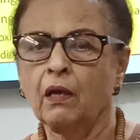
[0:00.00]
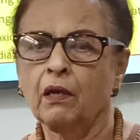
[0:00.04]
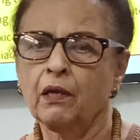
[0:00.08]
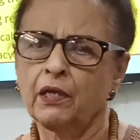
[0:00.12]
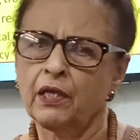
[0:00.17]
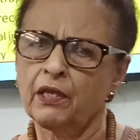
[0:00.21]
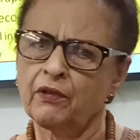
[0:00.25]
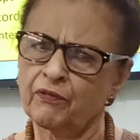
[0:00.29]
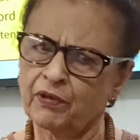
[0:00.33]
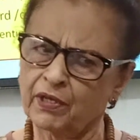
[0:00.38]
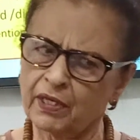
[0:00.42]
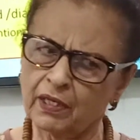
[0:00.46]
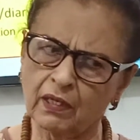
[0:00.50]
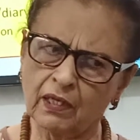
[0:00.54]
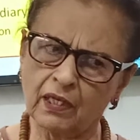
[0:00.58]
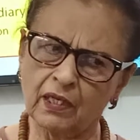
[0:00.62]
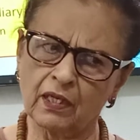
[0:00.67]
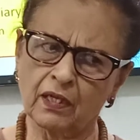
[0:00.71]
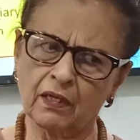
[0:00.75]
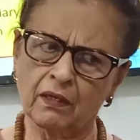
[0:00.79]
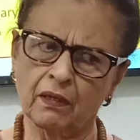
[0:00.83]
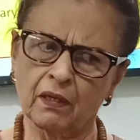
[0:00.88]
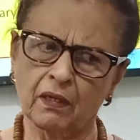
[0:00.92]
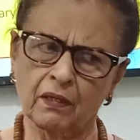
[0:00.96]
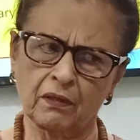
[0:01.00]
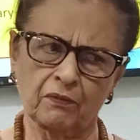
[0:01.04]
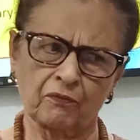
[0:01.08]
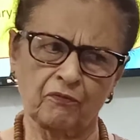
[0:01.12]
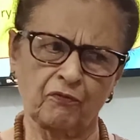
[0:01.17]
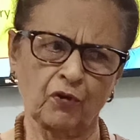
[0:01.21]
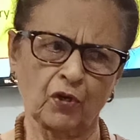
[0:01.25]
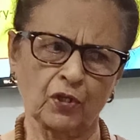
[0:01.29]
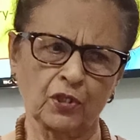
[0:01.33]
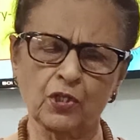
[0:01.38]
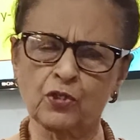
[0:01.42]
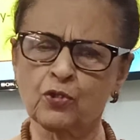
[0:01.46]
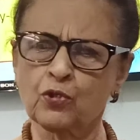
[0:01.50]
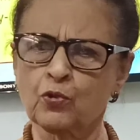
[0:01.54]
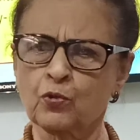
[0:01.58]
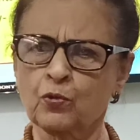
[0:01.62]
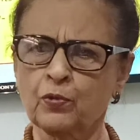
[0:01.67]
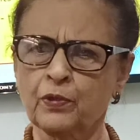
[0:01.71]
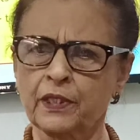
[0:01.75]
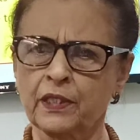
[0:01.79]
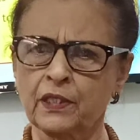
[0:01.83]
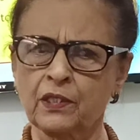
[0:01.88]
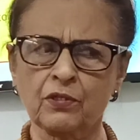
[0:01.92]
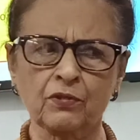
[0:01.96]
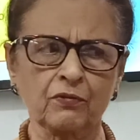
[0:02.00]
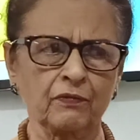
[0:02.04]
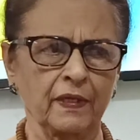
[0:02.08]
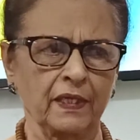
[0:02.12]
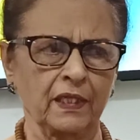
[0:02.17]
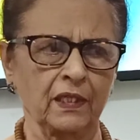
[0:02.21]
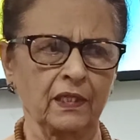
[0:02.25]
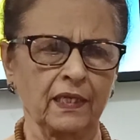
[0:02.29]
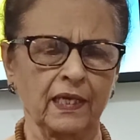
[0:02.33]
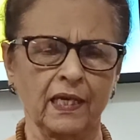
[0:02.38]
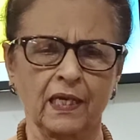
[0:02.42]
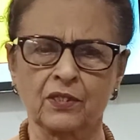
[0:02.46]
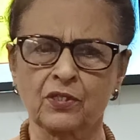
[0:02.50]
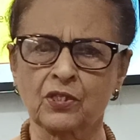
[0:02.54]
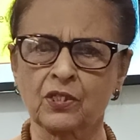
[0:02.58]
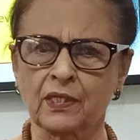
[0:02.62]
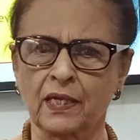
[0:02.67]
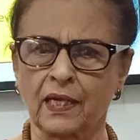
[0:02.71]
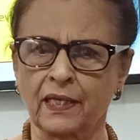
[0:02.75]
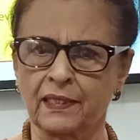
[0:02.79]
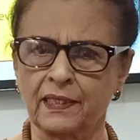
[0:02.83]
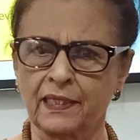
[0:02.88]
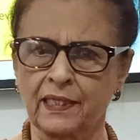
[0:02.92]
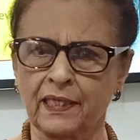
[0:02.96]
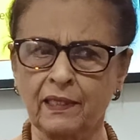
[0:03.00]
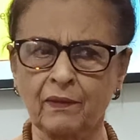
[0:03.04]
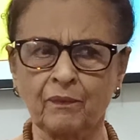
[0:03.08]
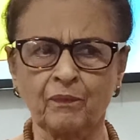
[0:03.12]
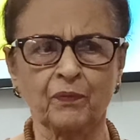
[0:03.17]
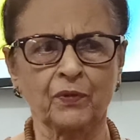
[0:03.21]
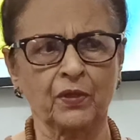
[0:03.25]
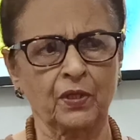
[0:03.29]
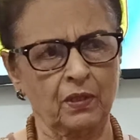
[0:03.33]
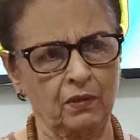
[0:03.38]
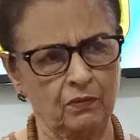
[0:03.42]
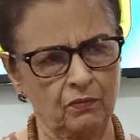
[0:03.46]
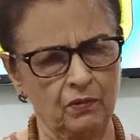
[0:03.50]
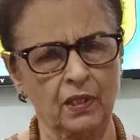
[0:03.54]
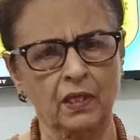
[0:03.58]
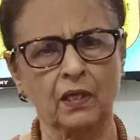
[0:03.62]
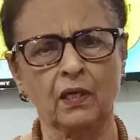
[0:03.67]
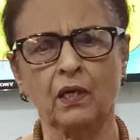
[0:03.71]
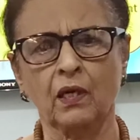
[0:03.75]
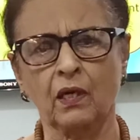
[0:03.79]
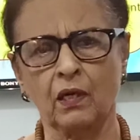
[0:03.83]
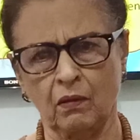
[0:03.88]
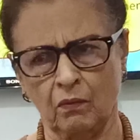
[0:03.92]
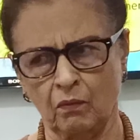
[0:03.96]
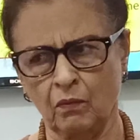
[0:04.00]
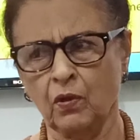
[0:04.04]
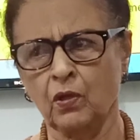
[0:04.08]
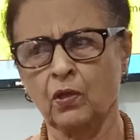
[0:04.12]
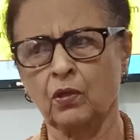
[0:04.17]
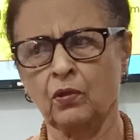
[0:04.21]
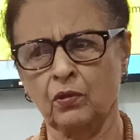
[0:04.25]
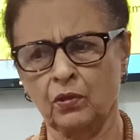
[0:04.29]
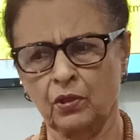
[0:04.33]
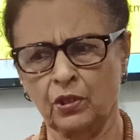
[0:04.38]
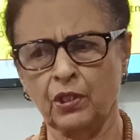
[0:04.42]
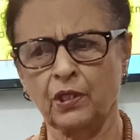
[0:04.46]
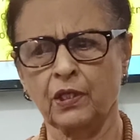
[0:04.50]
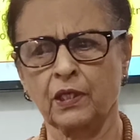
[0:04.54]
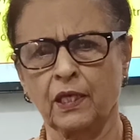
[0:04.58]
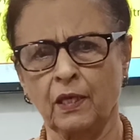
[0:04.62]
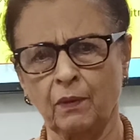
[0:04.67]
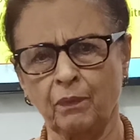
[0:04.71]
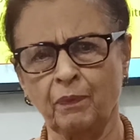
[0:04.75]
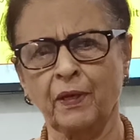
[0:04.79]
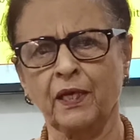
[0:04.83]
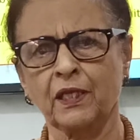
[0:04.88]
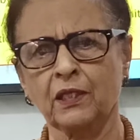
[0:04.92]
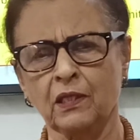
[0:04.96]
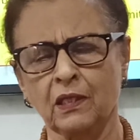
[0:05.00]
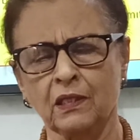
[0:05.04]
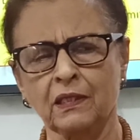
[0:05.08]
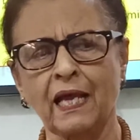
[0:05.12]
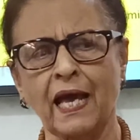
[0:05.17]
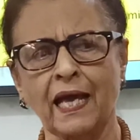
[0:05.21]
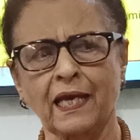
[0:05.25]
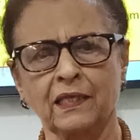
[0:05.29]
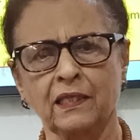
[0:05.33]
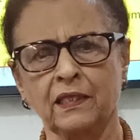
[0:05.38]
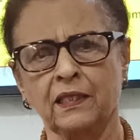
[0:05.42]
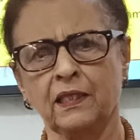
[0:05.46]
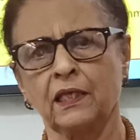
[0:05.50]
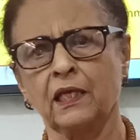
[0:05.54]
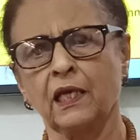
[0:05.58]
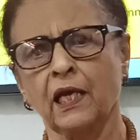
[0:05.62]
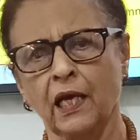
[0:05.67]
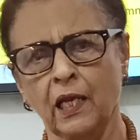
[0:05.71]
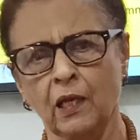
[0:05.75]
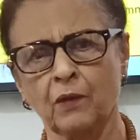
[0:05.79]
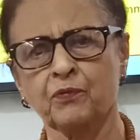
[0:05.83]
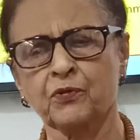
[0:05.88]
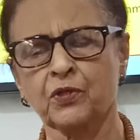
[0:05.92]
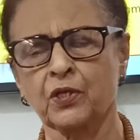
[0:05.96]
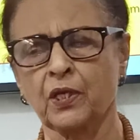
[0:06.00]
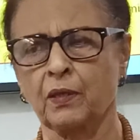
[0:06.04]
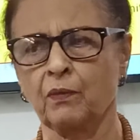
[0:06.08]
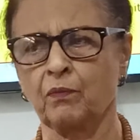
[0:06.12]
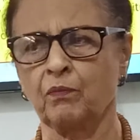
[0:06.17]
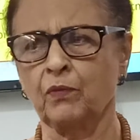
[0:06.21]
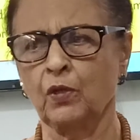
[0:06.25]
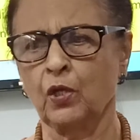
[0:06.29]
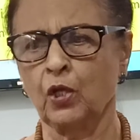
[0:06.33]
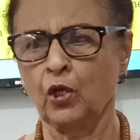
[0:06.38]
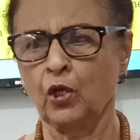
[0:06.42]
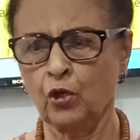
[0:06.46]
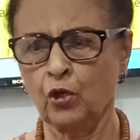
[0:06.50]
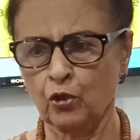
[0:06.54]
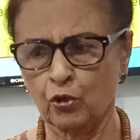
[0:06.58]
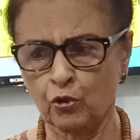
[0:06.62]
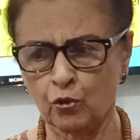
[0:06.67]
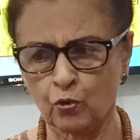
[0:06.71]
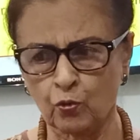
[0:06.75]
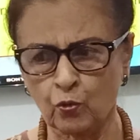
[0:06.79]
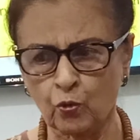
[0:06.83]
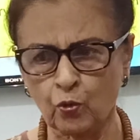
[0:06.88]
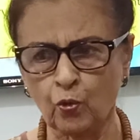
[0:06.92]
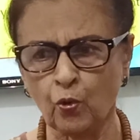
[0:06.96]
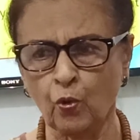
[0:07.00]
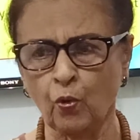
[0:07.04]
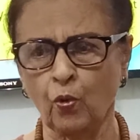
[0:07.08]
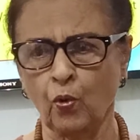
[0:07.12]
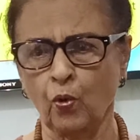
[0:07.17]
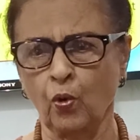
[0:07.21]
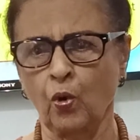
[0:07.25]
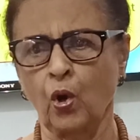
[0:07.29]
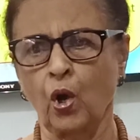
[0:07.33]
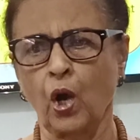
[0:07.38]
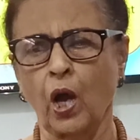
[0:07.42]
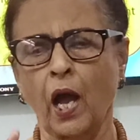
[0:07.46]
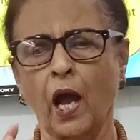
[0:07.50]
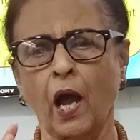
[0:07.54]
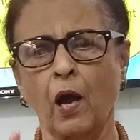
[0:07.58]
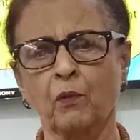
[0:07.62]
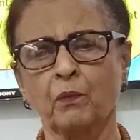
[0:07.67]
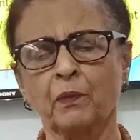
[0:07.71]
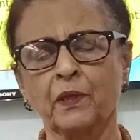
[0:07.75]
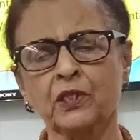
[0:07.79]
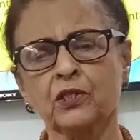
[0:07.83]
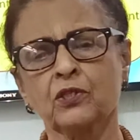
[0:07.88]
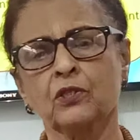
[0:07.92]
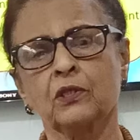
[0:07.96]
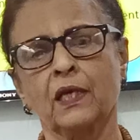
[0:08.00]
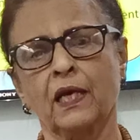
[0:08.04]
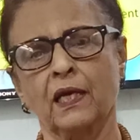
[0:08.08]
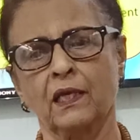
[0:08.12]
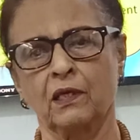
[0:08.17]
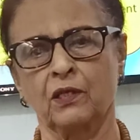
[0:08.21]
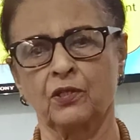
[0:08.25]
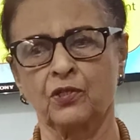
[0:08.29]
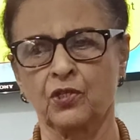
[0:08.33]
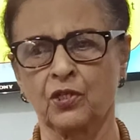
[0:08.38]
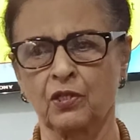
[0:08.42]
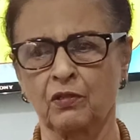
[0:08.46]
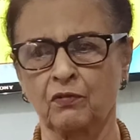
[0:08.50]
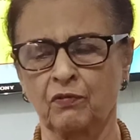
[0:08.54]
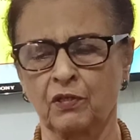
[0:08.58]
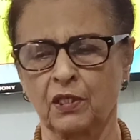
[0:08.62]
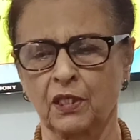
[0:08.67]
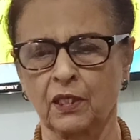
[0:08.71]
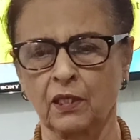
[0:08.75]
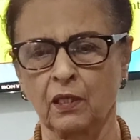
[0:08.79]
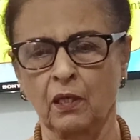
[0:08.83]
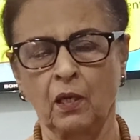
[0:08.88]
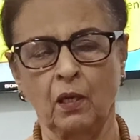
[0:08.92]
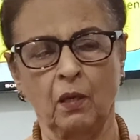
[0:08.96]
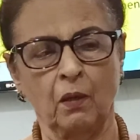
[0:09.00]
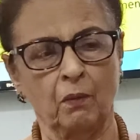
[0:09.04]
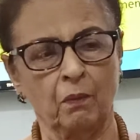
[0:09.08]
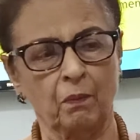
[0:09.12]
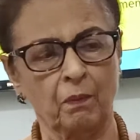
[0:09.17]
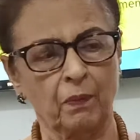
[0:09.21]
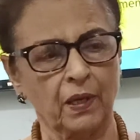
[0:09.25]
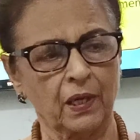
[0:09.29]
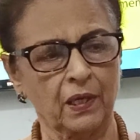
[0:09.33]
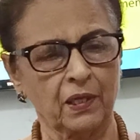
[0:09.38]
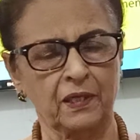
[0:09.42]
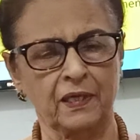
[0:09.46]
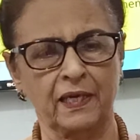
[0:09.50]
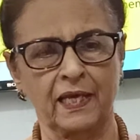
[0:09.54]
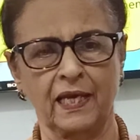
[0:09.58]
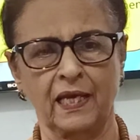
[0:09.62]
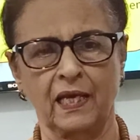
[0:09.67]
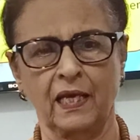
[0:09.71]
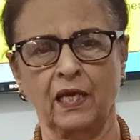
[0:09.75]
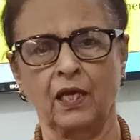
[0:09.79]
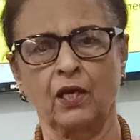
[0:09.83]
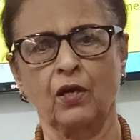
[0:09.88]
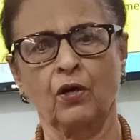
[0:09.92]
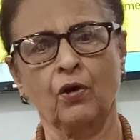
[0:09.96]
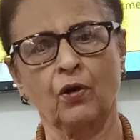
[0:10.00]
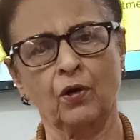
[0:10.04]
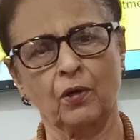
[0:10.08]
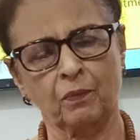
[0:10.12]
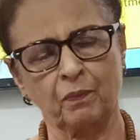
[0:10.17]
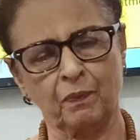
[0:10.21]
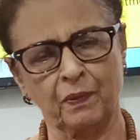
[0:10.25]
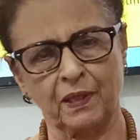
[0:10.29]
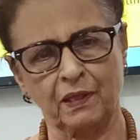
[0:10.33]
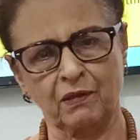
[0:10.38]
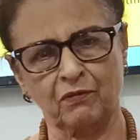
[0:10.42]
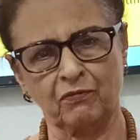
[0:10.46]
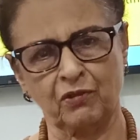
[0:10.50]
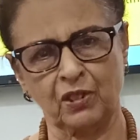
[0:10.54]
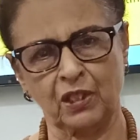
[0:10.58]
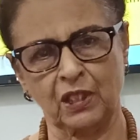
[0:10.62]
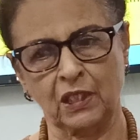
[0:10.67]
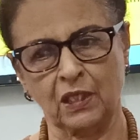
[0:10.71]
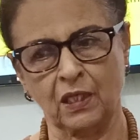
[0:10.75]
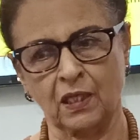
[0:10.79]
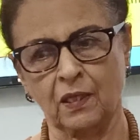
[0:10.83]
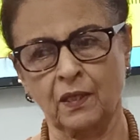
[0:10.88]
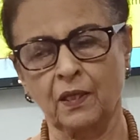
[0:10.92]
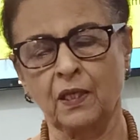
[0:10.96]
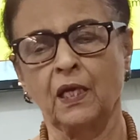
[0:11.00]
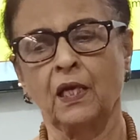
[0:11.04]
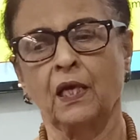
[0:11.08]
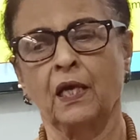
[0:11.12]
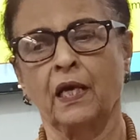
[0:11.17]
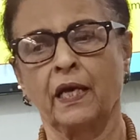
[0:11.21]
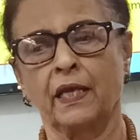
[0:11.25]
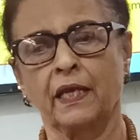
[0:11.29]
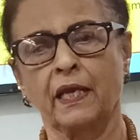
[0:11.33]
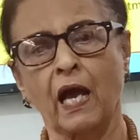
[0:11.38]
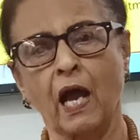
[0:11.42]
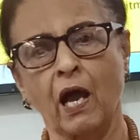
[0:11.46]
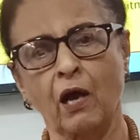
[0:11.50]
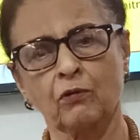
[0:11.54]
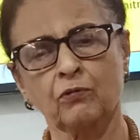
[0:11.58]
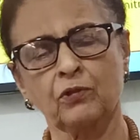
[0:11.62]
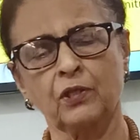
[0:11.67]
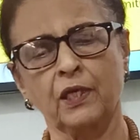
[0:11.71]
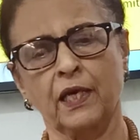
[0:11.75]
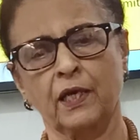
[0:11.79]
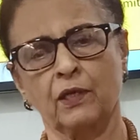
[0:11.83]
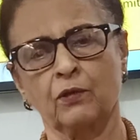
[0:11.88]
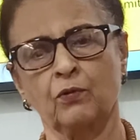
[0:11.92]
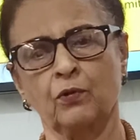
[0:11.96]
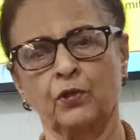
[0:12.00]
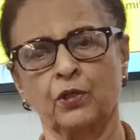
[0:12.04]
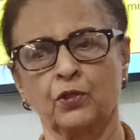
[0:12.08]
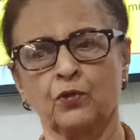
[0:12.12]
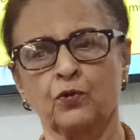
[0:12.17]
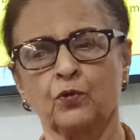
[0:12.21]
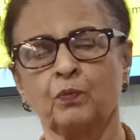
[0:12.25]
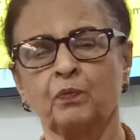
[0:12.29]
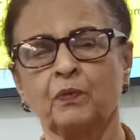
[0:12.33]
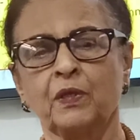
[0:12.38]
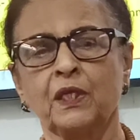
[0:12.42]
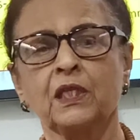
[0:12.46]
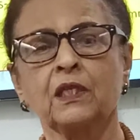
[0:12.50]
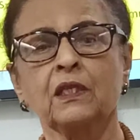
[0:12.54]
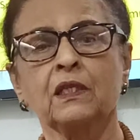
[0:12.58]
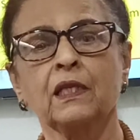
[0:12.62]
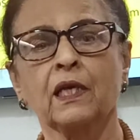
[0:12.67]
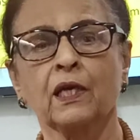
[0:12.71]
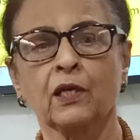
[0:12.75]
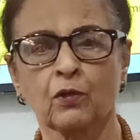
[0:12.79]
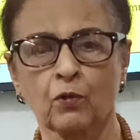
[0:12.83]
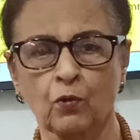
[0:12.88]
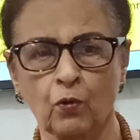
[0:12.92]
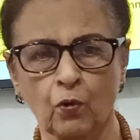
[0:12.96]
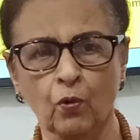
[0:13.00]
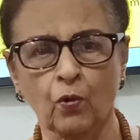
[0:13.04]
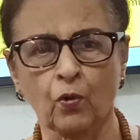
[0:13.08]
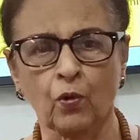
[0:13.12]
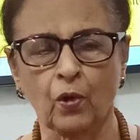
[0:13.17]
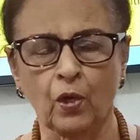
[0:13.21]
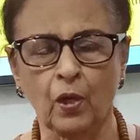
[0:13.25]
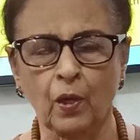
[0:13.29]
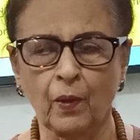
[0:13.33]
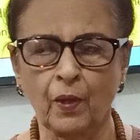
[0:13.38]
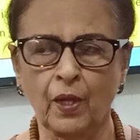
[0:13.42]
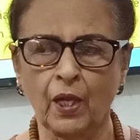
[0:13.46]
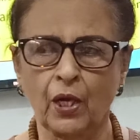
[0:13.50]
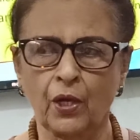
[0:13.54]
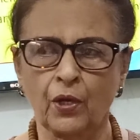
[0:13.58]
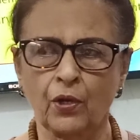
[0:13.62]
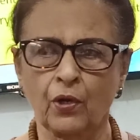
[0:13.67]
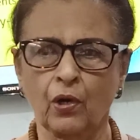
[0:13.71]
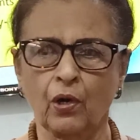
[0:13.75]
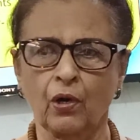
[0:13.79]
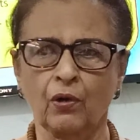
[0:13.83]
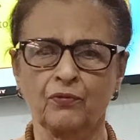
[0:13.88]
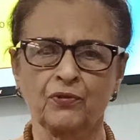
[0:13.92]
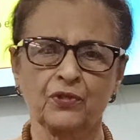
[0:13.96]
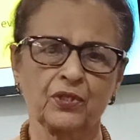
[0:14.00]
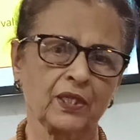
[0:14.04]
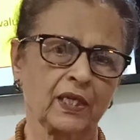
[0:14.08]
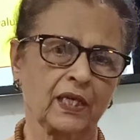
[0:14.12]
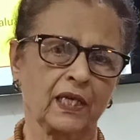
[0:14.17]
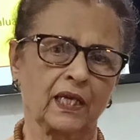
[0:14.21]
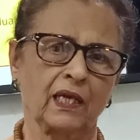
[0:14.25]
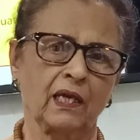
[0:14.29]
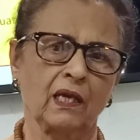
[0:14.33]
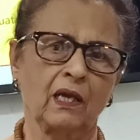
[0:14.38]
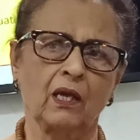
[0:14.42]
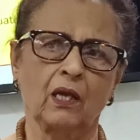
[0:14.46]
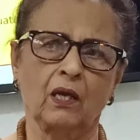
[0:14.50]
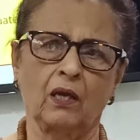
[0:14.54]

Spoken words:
Even in for the students when they are studying, the keeping the diary helps them to know how much they are achieving per day or per week and how they are going to meet their goal of say